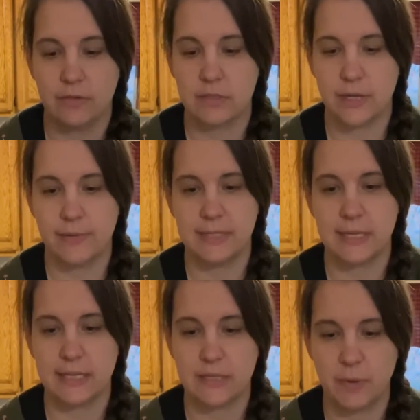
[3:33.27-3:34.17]
So I would say
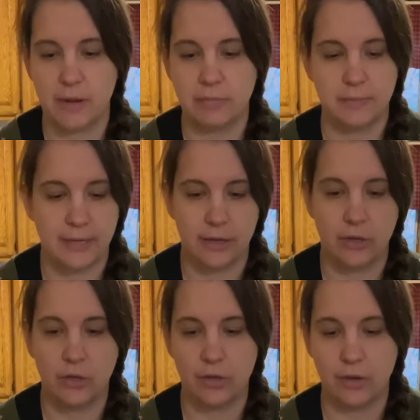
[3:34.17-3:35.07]
that's probably a
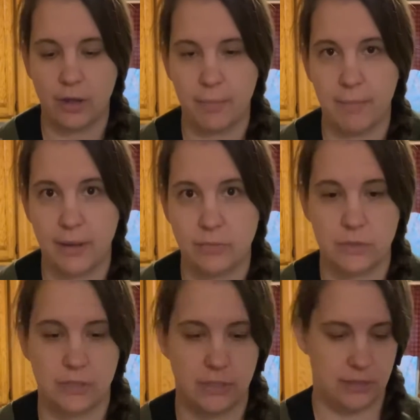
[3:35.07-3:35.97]
good
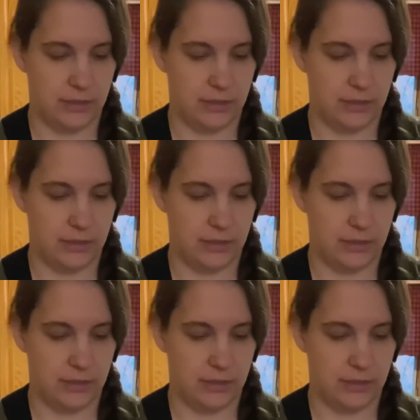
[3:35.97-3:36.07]
amount